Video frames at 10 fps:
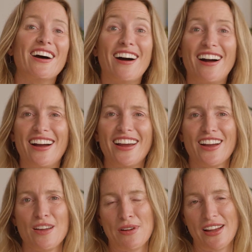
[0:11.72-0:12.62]
Hi,
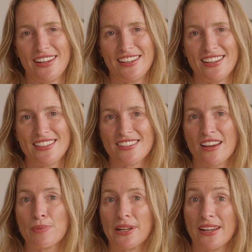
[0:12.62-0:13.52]
I'm Heidi East.
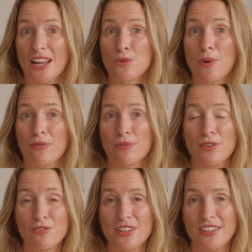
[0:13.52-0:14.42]
I've been a naturopath for
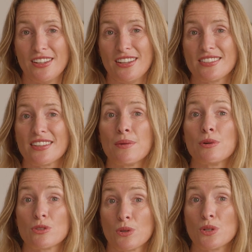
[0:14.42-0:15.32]
15 years and I'm
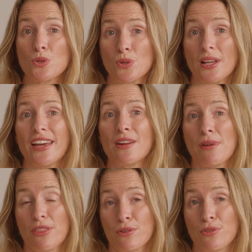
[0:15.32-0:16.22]
also a doula and a
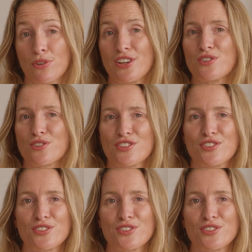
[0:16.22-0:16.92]
mother of three gorgeous